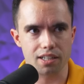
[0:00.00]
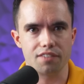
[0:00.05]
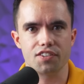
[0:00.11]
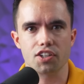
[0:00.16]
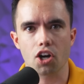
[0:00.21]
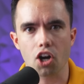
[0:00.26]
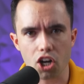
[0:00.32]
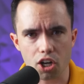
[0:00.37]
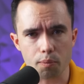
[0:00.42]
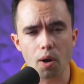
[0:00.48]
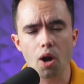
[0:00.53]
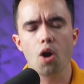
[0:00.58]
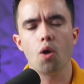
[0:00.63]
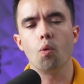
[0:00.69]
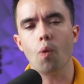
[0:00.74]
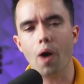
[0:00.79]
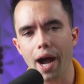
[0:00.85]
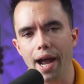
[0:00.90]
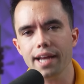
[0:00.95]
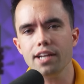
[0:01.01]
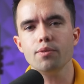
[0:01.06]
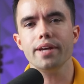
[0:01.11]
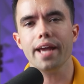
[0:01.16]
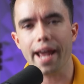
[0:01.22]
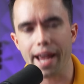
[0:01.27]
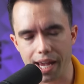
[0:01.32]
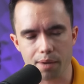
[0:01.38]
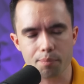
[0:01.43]
cut off your arm. Why do
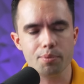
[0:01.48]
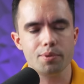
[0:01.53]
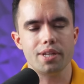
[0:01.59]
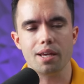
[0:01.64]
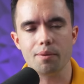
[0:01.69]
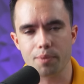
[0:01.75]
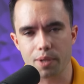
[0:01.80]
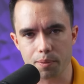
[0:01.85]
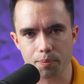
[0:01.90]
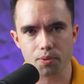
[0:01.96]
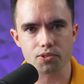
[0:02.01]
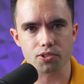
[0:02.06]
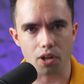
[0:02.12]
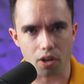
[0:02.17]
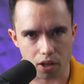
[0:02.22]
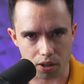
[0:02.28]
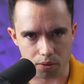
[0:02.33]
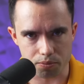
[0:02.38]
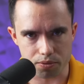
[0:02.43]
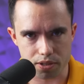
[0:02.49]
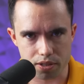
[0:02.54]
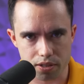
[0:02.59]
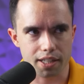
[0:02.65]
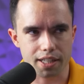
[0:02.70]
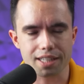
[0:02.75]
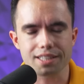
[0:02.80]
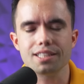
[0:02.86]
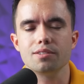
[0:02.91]
we amputate people's arms?
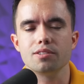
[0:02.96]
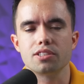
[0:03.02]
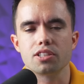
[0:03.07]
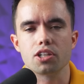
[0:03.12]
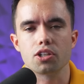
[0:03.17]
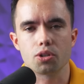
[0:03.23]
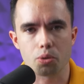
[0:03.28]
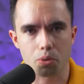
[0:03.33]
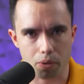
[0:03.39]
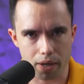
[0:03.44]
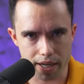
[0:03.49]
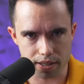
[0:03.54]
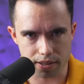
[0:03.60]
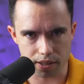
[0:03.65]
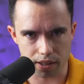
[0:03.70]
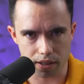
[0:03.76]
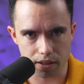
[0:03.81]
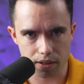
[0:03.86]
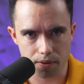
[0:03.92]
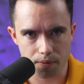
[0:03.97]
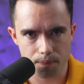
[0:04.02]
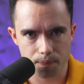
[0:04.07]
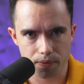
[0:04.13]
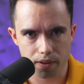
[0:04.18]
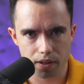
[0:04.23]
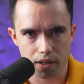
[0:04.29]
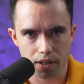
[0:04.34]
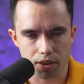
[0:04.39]
Like that seems crazy.
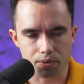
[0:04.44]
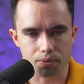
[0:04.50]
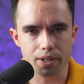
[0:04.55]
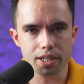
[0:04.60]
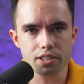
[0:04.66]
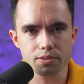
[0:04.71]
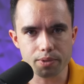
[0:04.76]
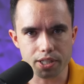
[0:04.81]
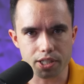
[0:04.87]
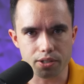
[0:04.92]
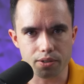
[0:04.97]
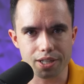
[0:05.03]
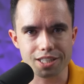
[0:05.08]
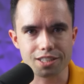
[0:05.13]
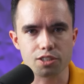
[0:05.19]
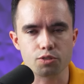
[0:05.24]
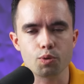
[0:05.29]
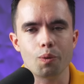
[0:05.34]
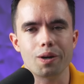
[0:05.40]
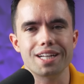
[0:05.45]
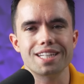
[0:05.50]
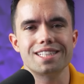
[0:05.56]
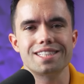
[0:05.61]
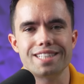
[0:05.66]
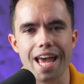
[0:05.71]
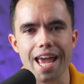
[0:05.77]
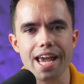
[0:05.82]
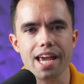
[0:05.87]
The reason we do it is because we want to
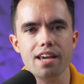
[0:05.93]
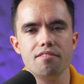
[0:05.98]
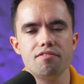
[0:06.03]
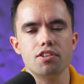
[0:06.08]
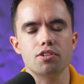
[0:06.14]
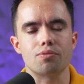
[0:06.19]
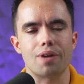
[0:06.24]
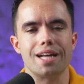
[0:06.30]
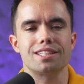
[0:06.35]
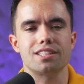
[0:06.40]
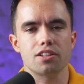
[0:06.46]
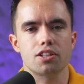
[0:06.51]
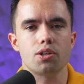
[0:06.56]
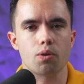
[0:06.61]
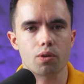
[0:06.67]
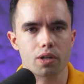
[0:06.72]
save the rest of the